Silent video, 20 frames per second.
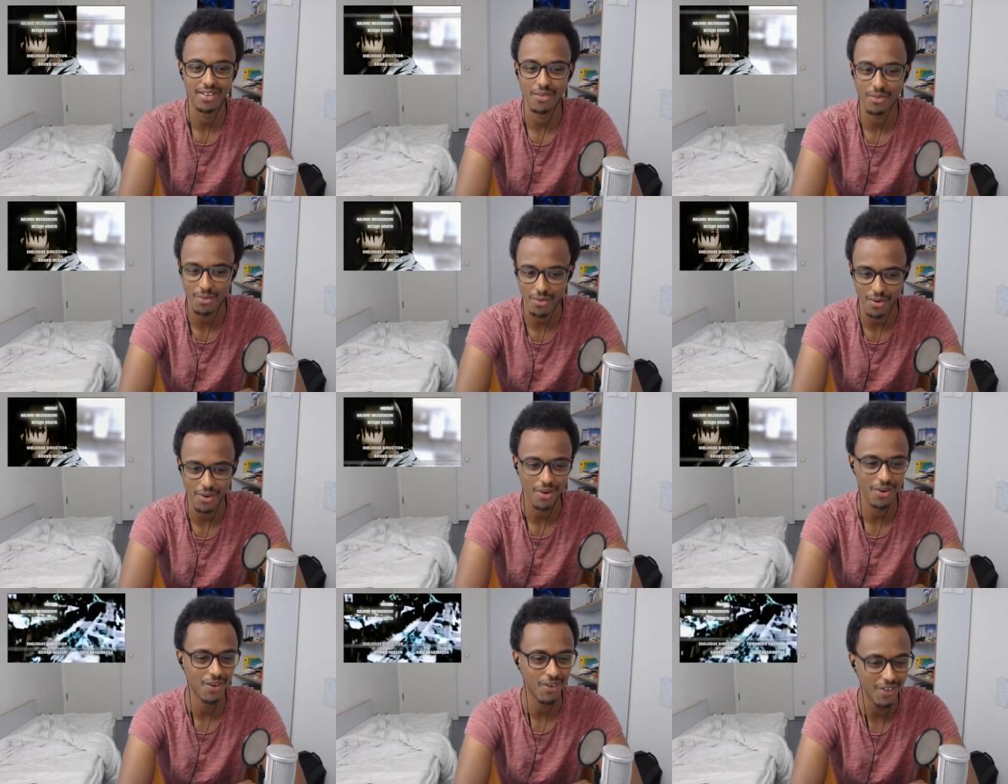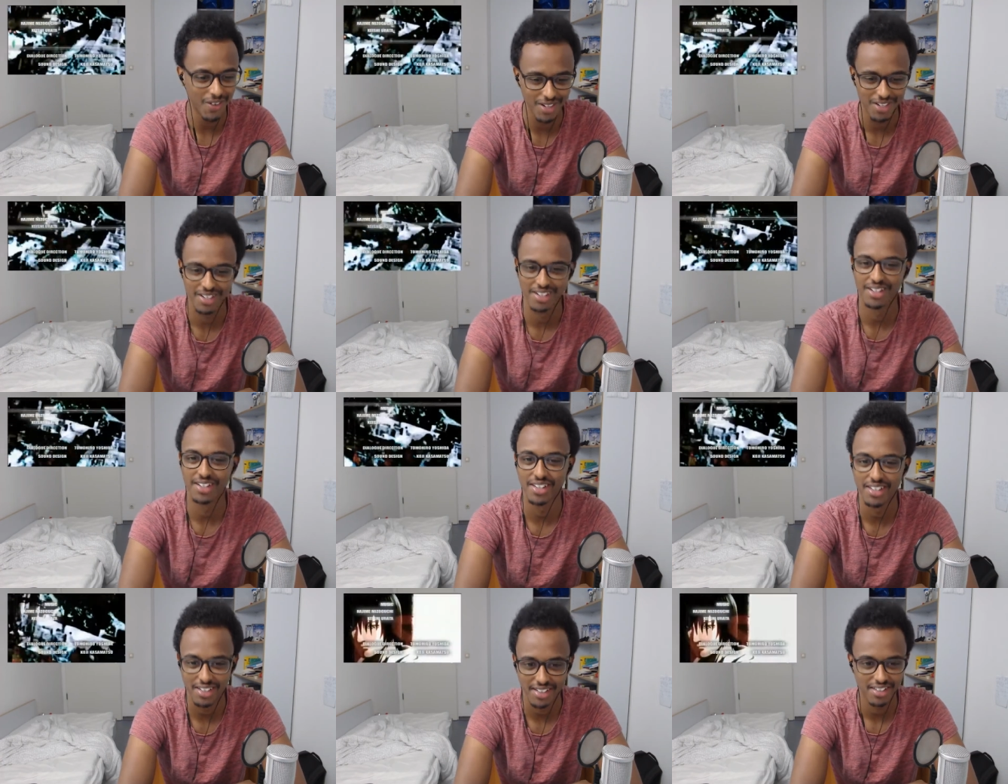Wow.
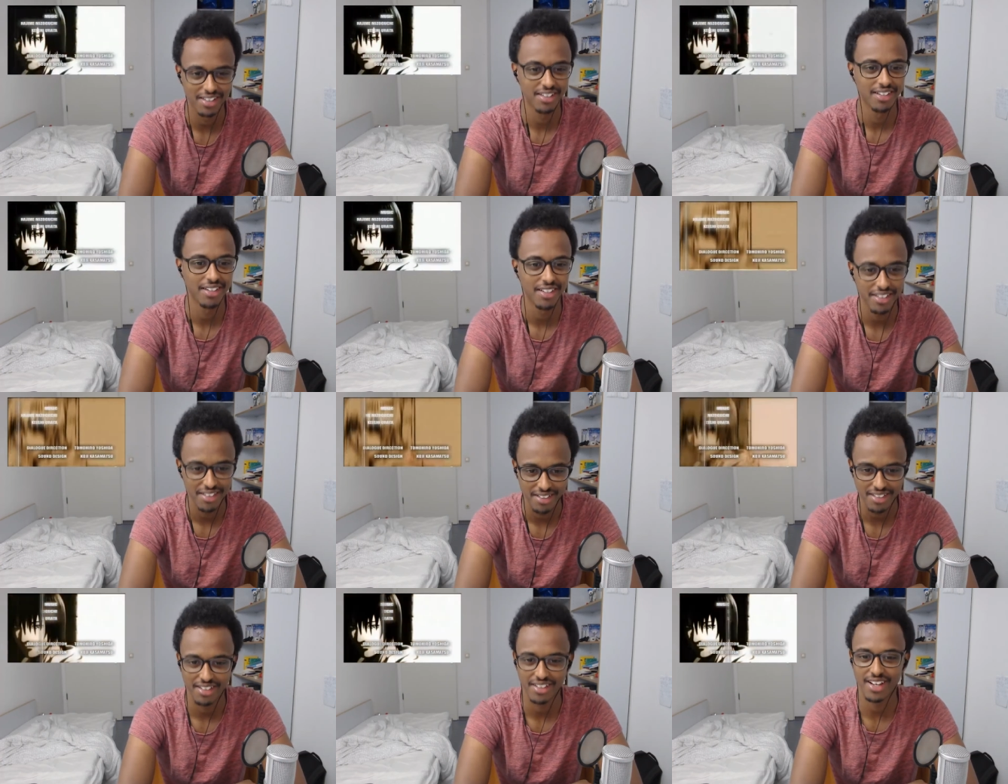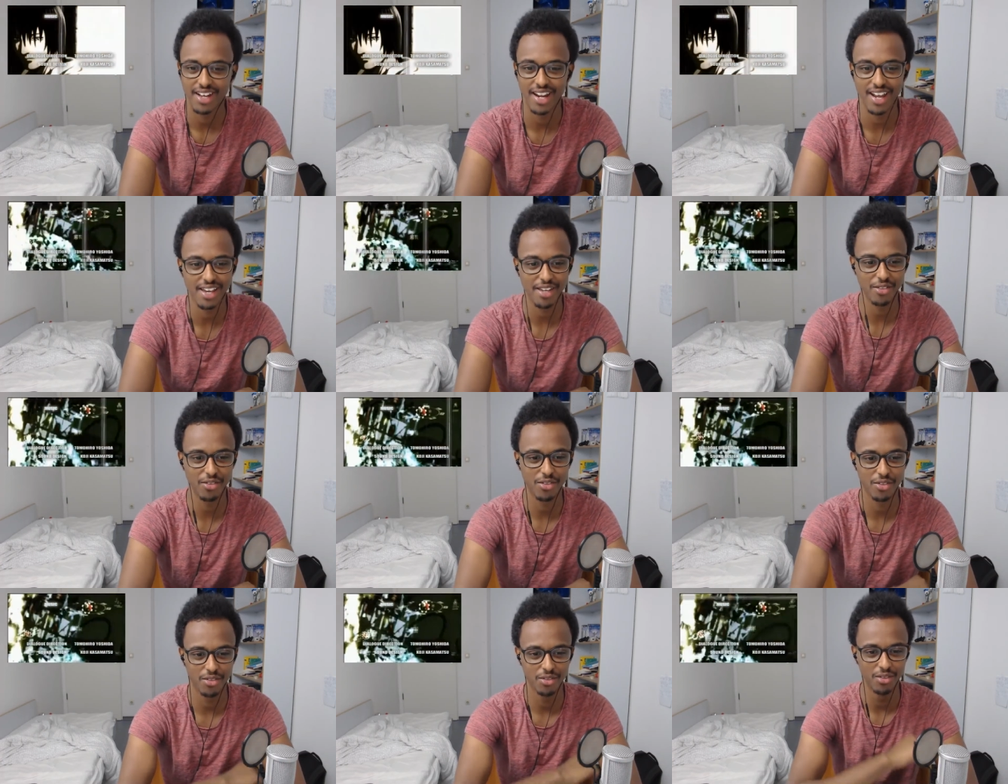I like
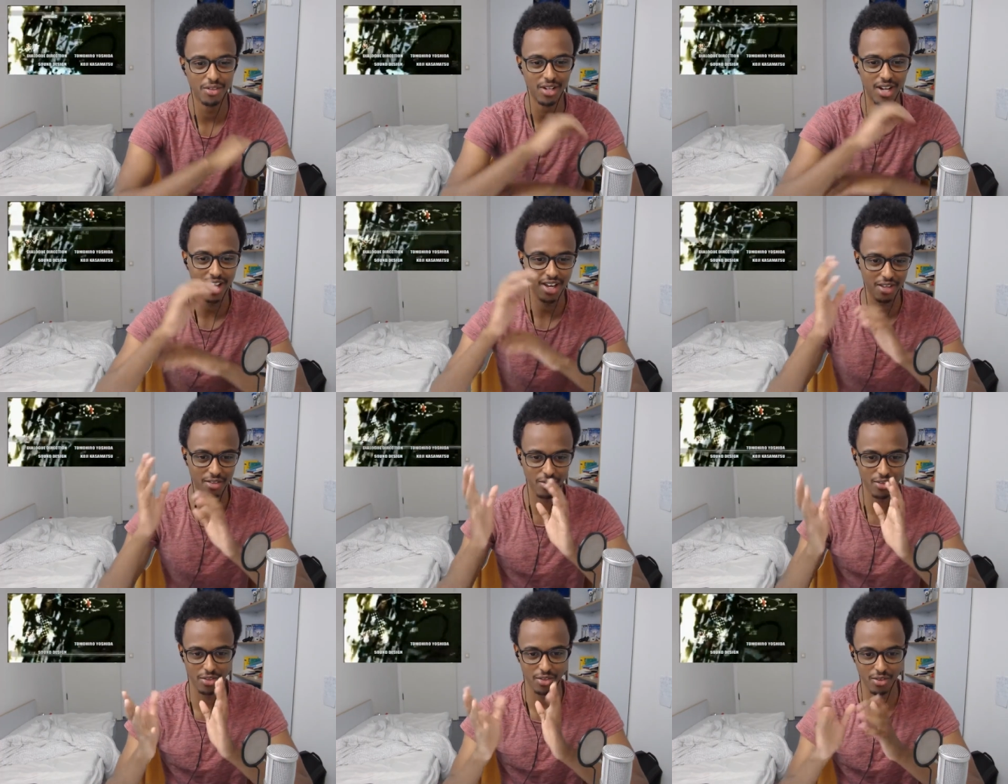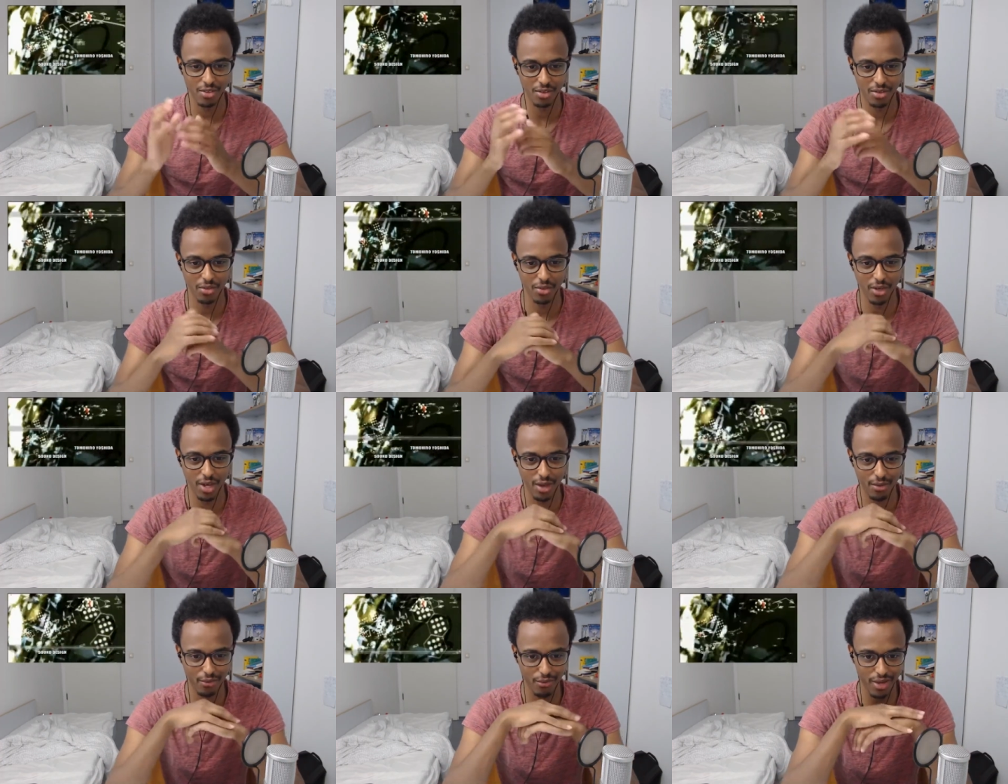like
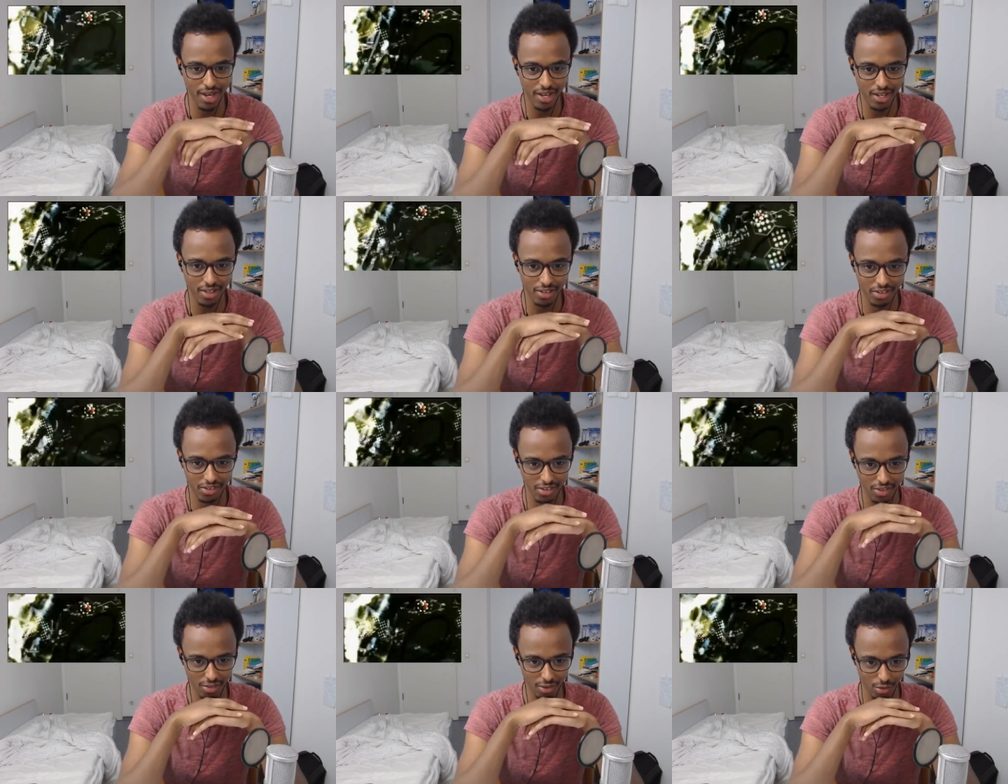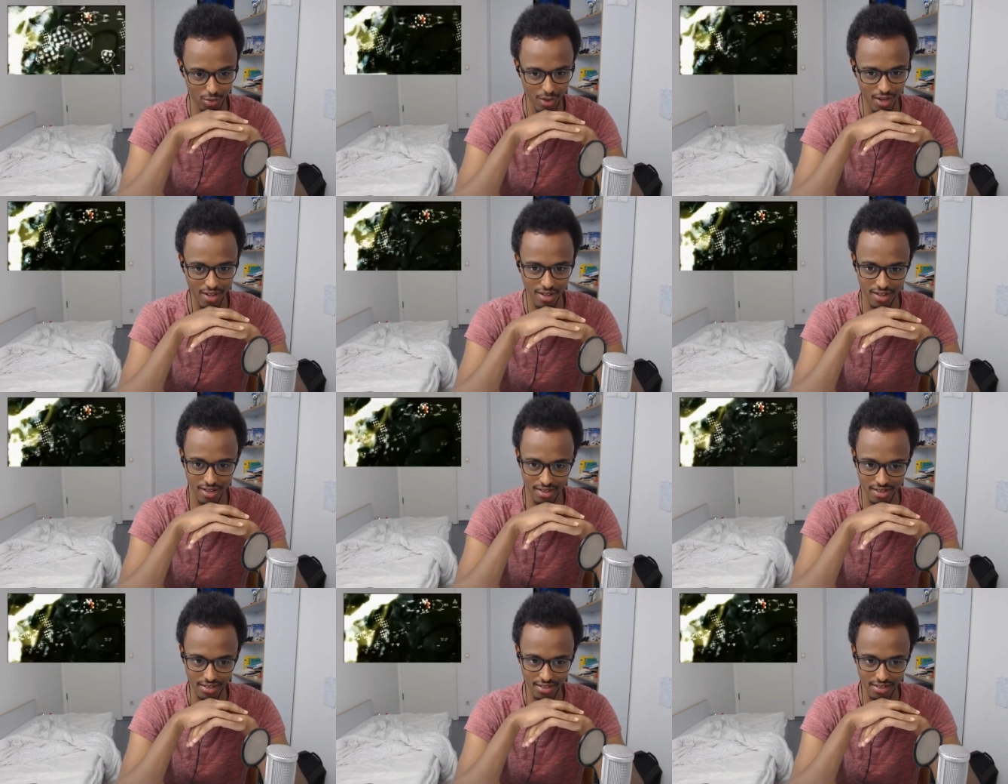the effects as well.